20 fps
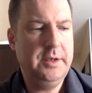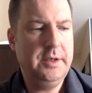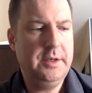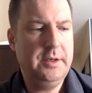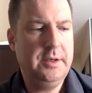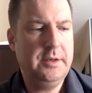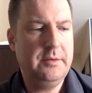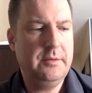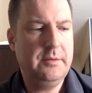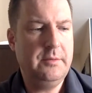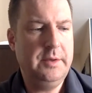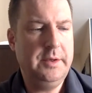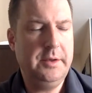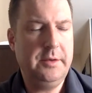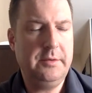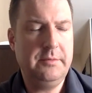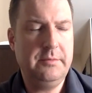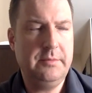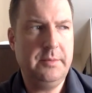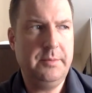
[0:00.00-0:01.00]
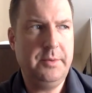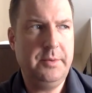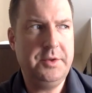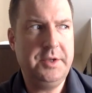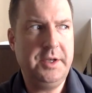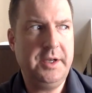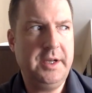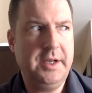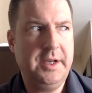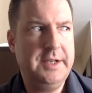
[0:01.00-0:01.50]
when you're
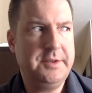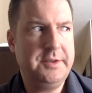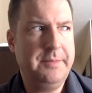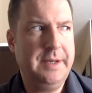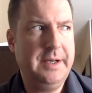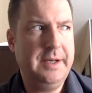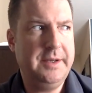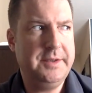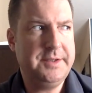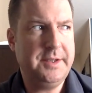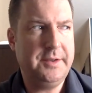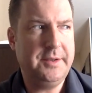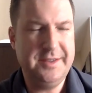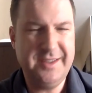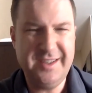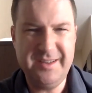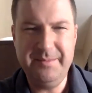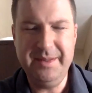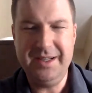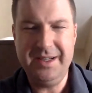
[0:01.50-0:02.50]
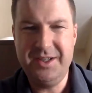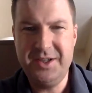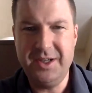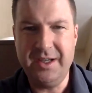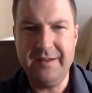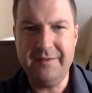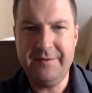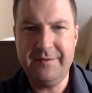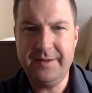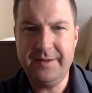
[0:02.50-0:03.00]
approaching guys with Biosol, is it a big